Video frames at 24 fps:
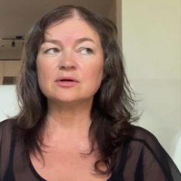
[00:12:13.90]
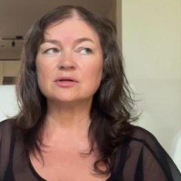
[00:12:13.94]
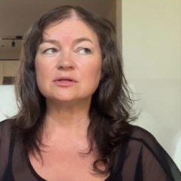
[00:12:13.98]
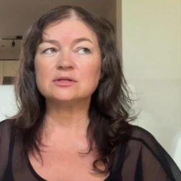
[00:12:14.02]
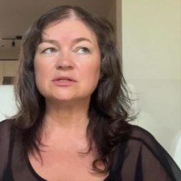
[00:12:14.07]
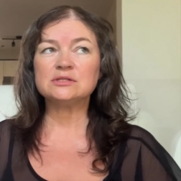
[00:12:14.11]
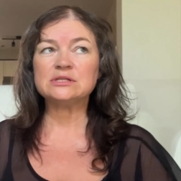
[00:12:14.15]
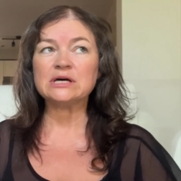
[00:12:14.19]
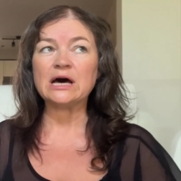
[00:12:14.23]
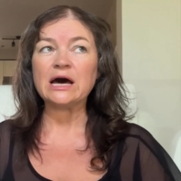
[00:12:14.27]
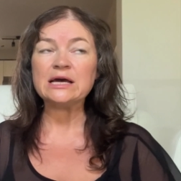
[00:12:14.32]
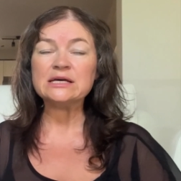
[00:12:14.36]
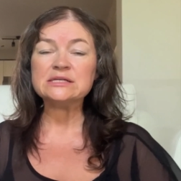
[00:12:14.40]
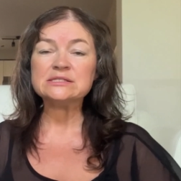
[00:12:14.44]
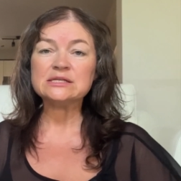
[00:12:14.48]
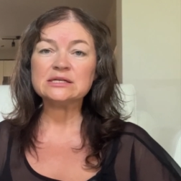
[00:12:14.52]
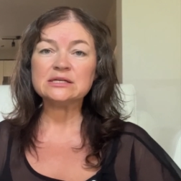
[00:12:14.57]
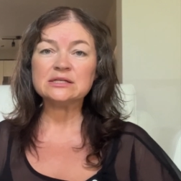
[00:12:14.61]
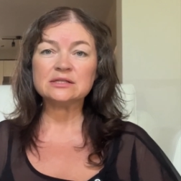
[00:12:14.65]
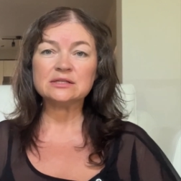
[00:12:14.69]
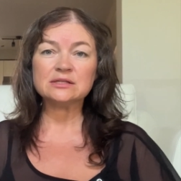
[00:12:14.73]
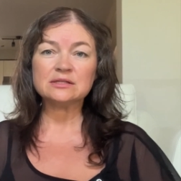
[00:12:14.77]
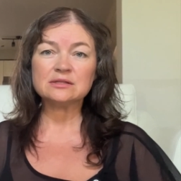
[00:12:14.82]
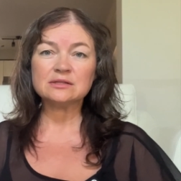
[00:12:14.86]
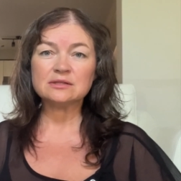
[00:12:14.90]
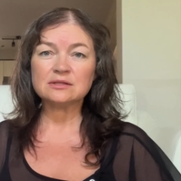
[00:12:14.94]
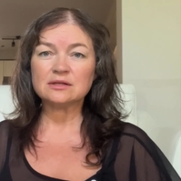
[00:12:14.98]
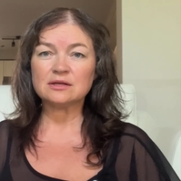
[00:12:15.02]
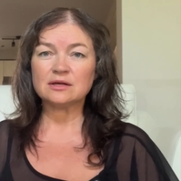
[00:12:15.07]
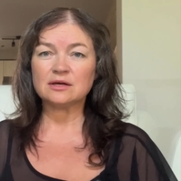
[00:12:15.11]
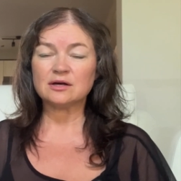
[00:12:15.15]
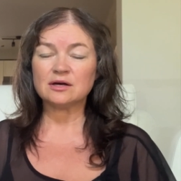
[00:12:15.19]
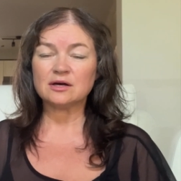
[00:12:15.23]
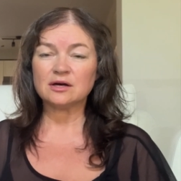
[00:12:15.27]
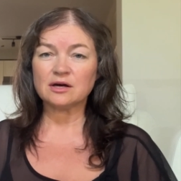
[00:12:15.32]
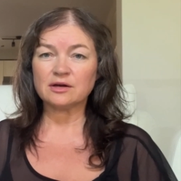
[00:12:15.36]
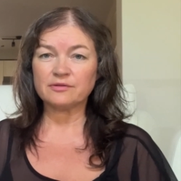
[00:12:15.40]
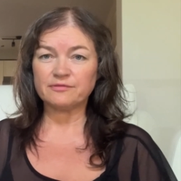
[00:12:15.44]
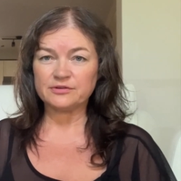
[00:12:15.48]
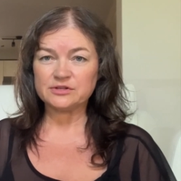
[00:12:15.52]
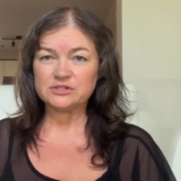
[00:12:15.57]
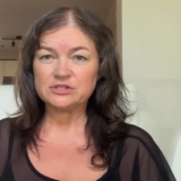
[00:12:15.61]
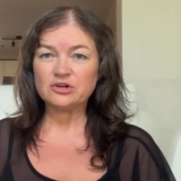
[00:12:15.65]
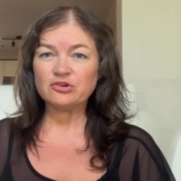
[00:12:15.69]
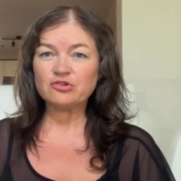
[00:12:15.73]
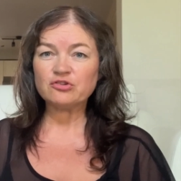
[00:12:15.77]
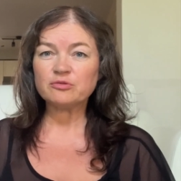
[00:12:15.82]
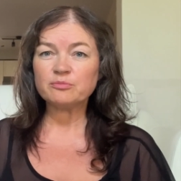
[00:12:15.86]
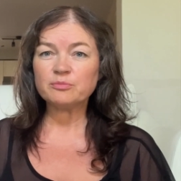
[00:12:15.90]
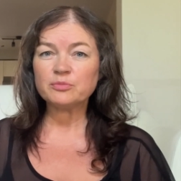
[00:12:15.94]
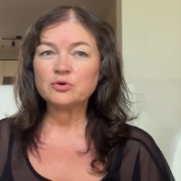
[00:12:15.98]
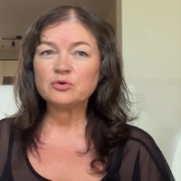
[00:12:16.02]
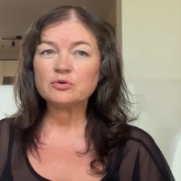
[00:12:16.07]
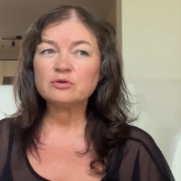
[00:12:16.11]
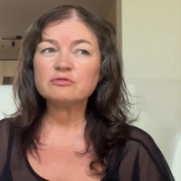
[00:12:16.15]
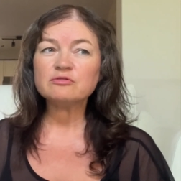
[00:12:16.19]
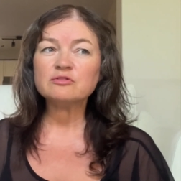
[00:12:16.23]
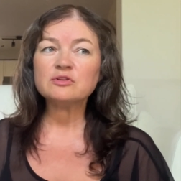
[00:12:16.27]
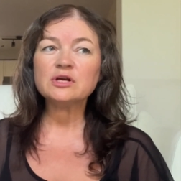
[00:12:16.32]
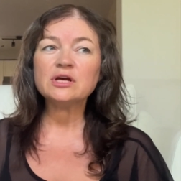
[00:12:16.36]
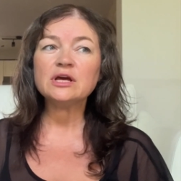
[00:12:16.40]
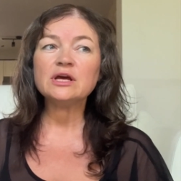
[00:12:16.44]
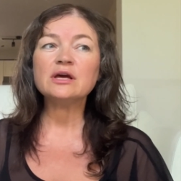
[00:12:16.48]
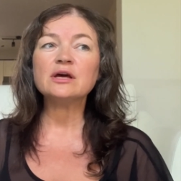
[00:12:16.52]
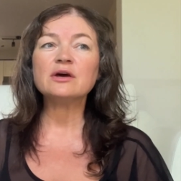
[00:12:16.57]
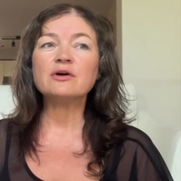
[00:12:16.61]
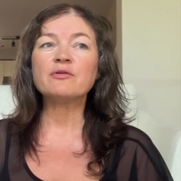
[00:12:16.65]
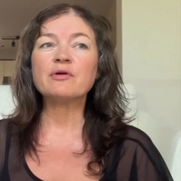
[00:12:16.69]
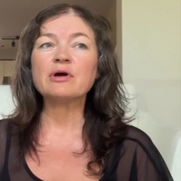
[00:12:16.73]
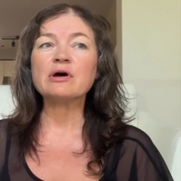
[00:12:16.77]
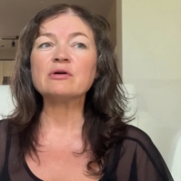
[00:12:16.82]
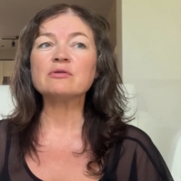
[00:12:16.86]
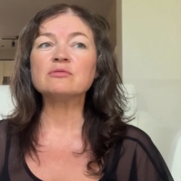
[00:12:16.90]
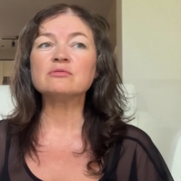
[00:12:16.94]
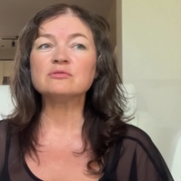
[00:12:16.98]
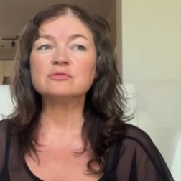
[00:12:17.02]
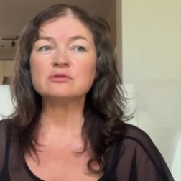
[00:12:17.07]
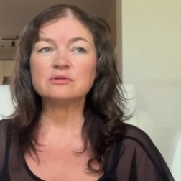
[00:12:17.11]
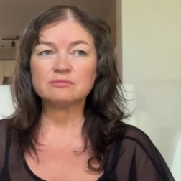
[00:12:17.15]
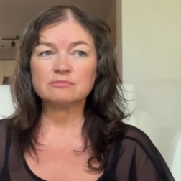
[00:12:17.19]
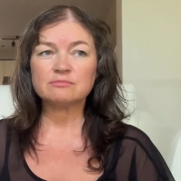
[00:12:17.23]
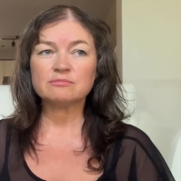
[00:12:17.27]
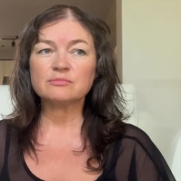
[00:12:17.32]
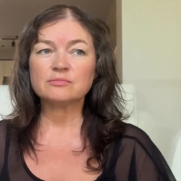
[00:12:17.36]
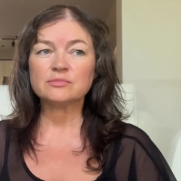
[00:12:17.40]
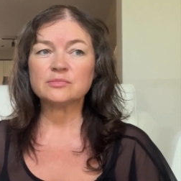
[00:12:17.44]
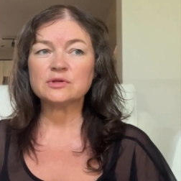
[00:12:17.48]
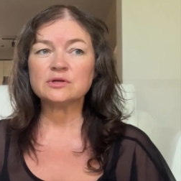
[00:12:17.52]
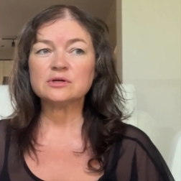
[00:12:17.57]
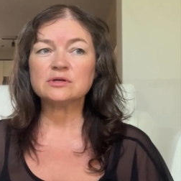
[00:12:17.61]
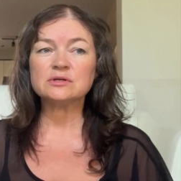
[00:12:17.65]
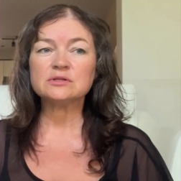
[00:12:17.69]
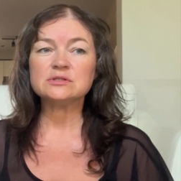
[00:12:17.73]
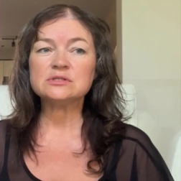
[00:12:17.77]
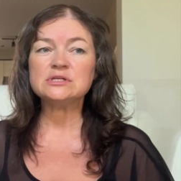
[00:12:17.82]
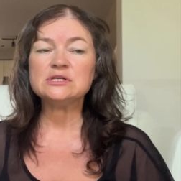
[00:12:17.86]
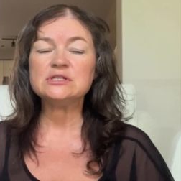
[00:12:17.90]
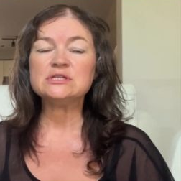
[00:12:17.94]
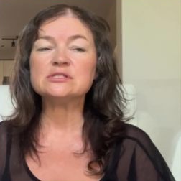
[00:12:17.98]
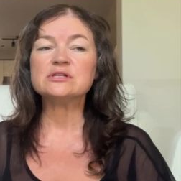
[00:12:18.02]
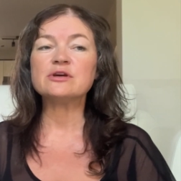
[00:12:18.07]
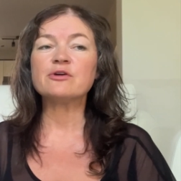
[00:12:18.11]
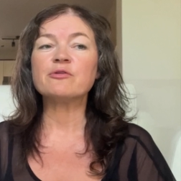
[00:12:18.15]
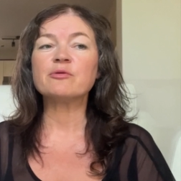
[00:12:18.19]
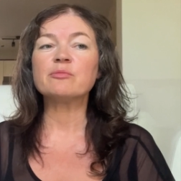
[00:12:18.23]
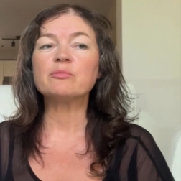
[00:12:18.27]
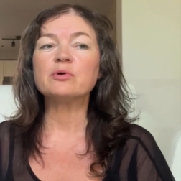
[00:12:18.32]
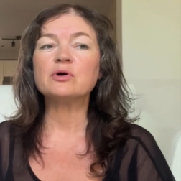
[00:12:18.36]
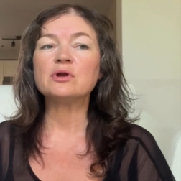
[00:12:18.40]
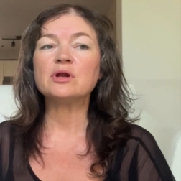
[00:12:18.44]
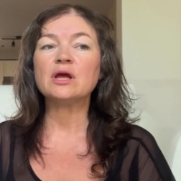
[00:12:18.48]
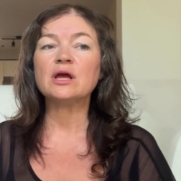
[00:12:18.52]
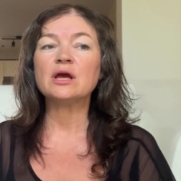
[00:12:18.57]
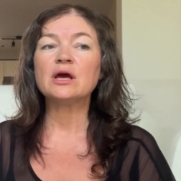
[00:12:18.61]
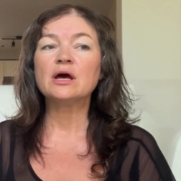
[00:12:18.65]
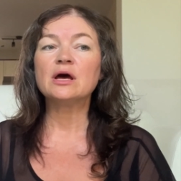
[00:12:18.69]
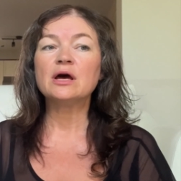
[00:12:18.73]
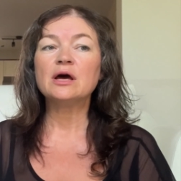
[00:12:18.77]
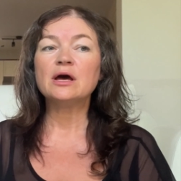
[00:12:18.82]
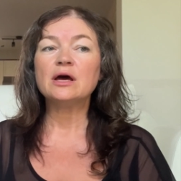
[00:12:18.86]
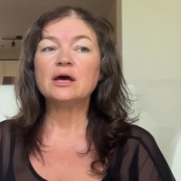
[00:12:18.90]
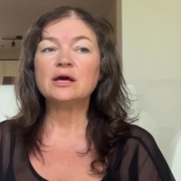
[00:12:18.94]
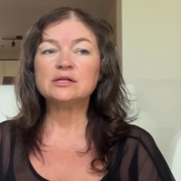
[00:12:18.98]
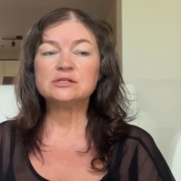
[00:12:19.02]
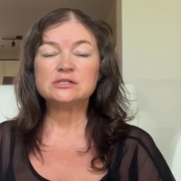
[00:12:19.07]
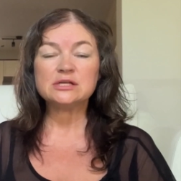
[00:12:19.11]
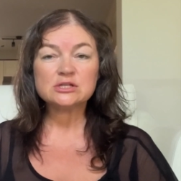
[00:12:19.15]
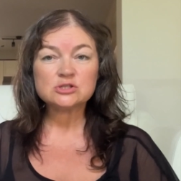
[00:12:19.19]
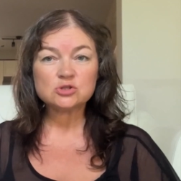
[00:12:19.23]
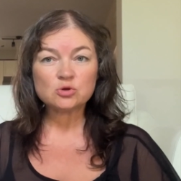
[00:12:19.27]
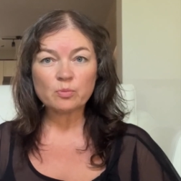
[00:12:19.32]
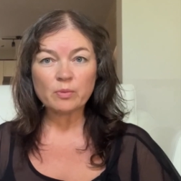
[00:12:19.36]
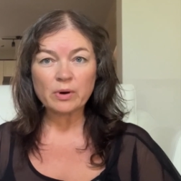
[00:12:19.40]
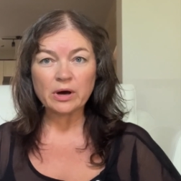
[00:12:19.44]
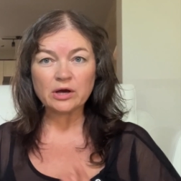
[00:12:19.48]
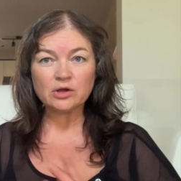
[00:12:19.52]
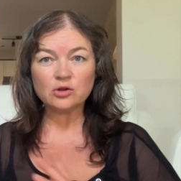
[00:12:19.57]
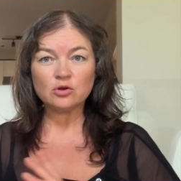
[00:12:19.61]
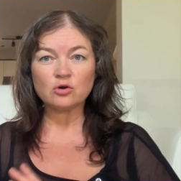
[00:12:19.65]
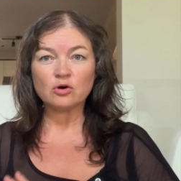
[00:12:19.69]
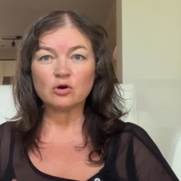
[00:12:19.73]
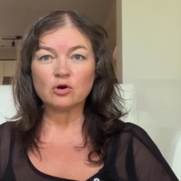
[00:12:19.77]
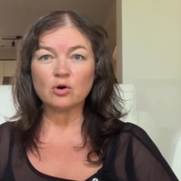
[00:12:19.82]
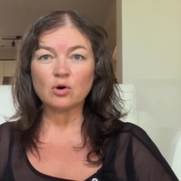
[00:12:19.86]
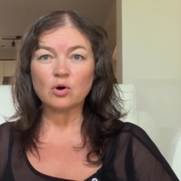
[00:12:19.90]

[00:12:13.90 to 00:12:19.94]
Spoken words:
ties in a conversation beautifully around the tea ceremony and takes your mind